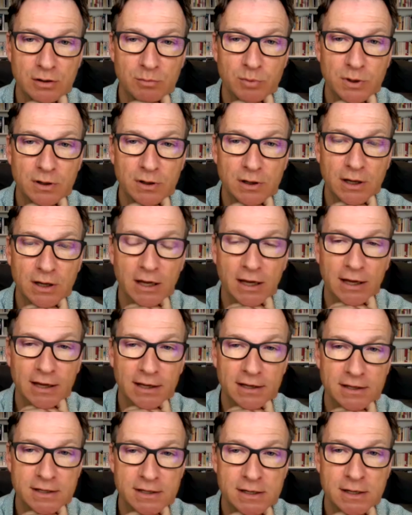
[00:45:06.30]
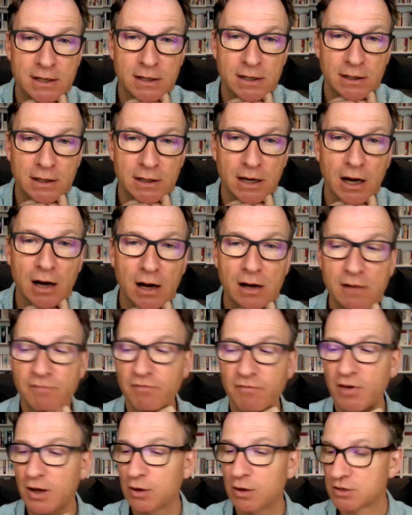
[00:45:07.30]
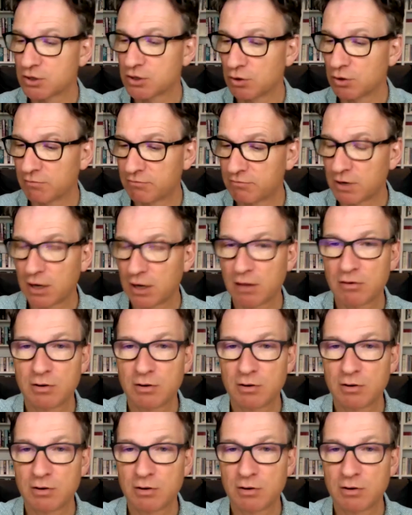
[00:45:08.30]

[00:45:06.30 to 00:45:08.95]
And I felt sort of rather